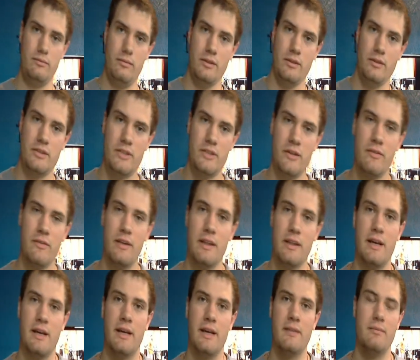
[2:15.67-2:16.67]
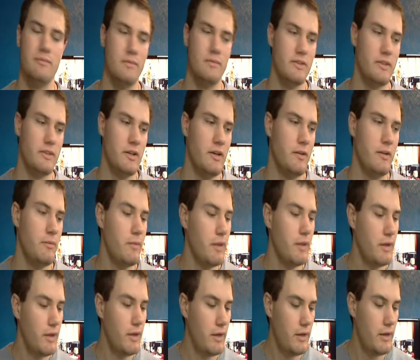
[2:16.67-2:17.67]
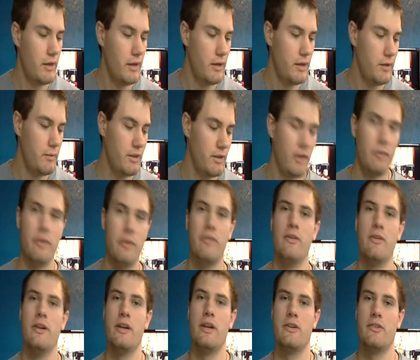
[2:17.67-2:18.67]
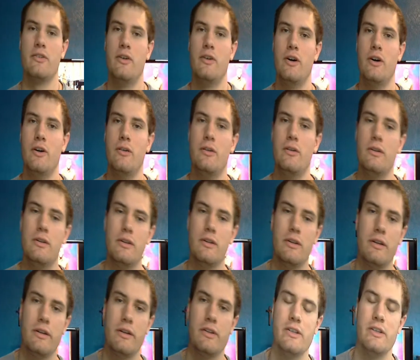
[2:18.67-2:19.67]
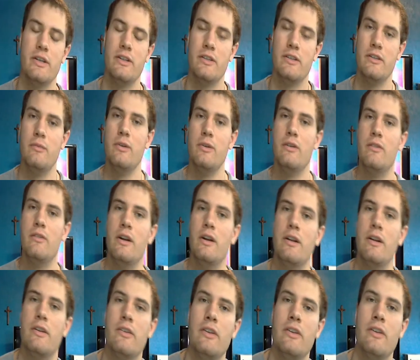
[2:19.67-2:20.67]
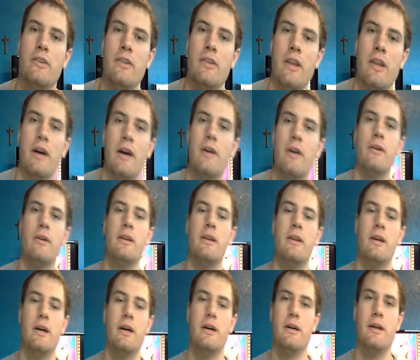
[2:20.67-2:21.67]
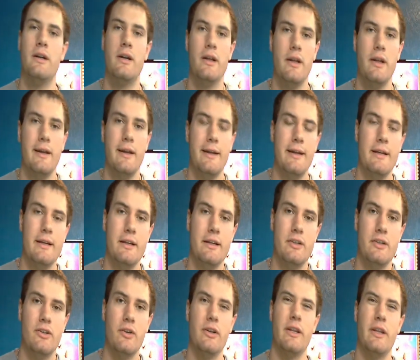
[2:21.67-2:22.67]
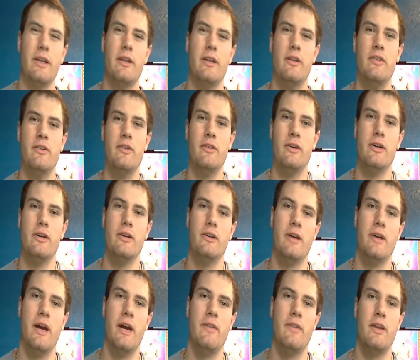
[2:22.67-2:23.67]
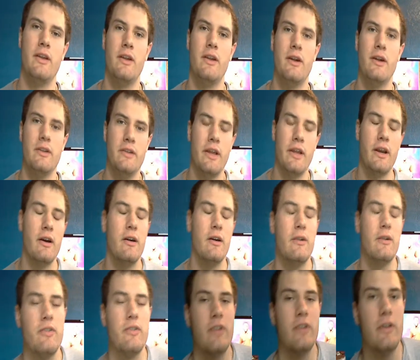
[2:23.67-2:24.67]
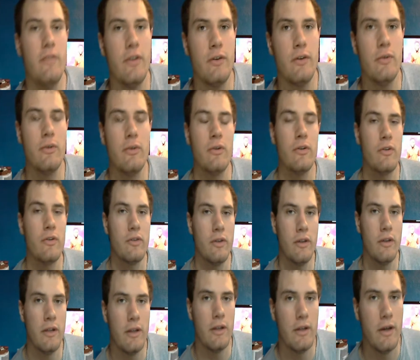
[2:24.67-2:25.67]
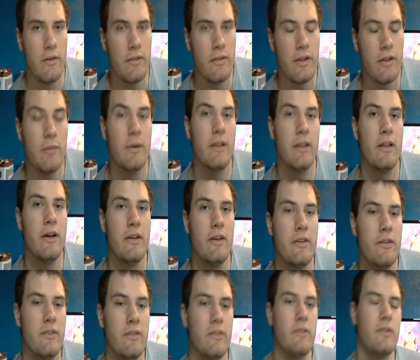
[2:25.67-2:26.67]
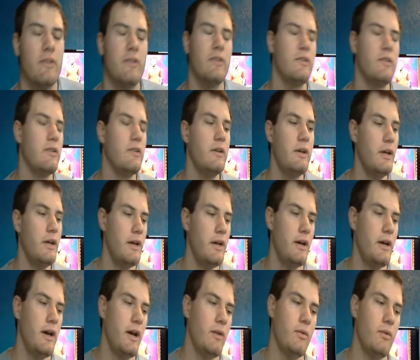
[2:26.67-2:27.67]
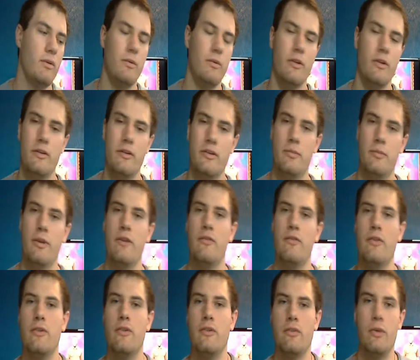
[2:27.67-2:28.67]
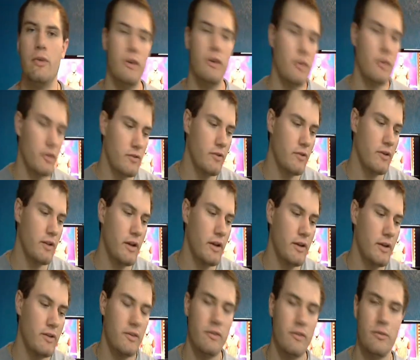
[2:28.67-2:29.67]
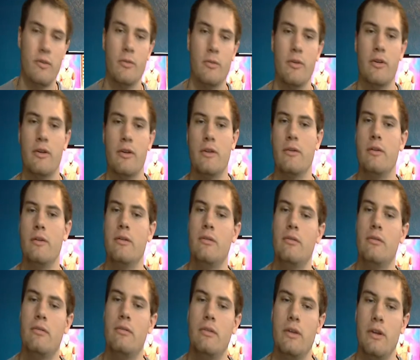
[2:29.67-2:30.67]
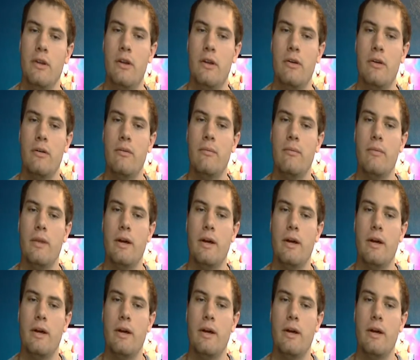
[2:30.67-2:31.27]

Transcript: and stuff like that. So, but that'll be for next fall because that's in the middle of hunting season now, and it's hard to get into I have to take a hunter safety course, and then I have to get my license. And I don't want to really just pay for $20 for a license when I'm only going to,